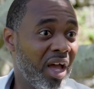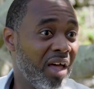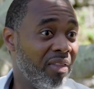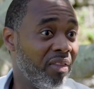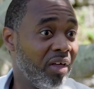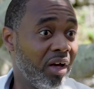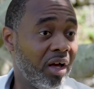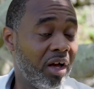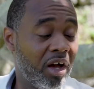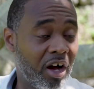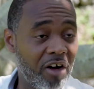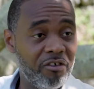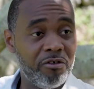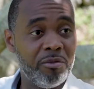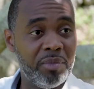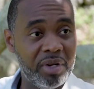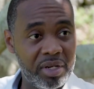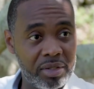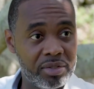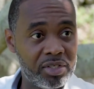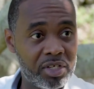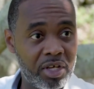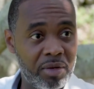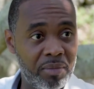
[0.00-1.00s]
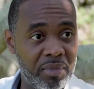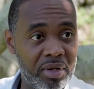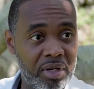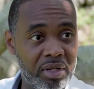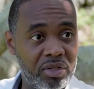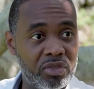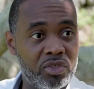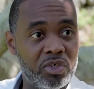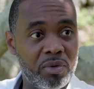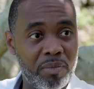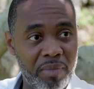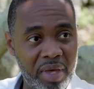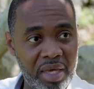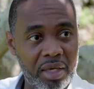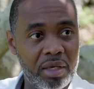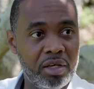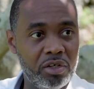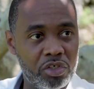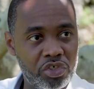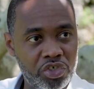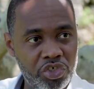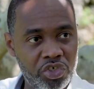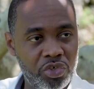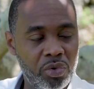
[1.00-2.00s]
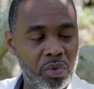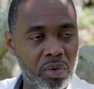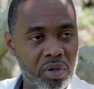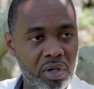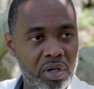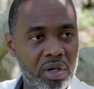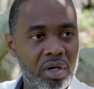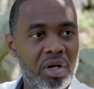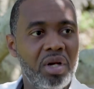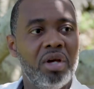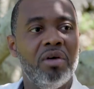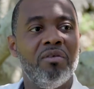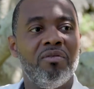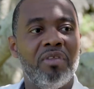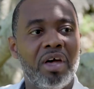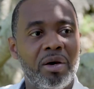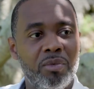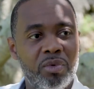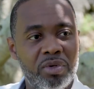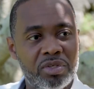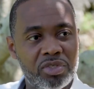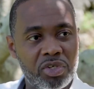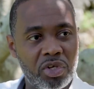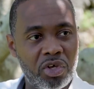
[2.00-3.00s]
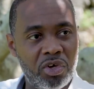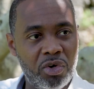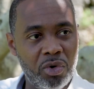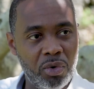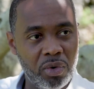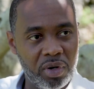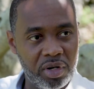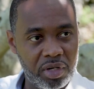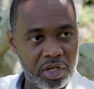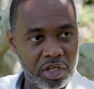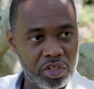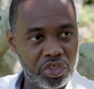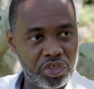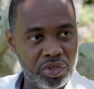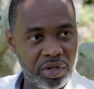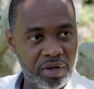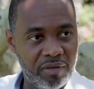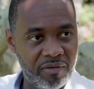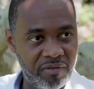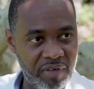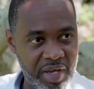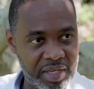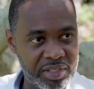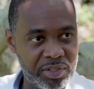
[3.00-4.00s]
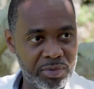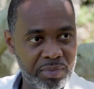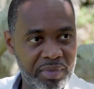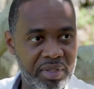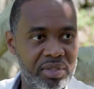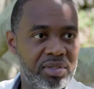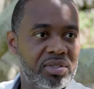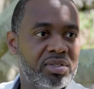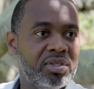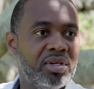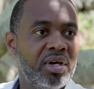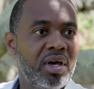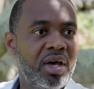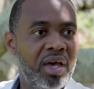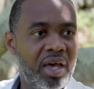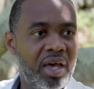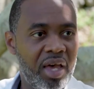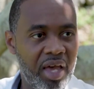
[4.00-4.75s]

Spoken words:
and the government is committed to making sure that we secure additional investments